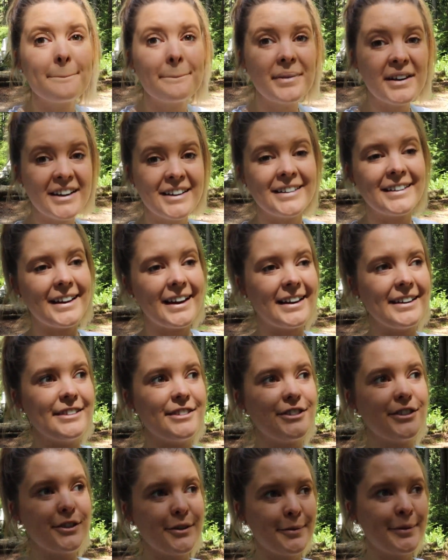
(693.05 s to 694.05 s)
But I
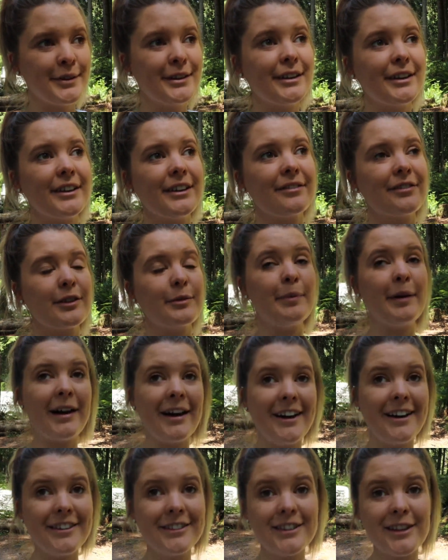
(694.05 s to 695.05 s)
do believe the
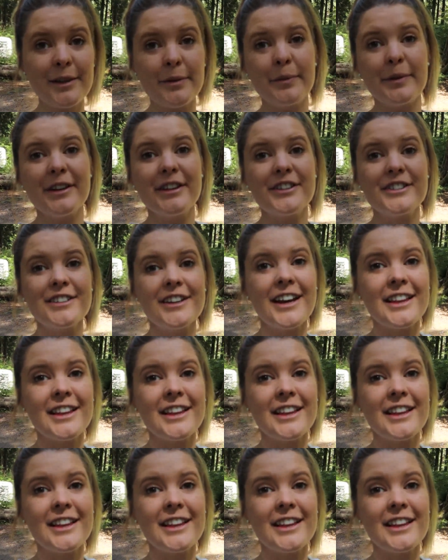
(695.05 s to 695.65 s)
path to the beach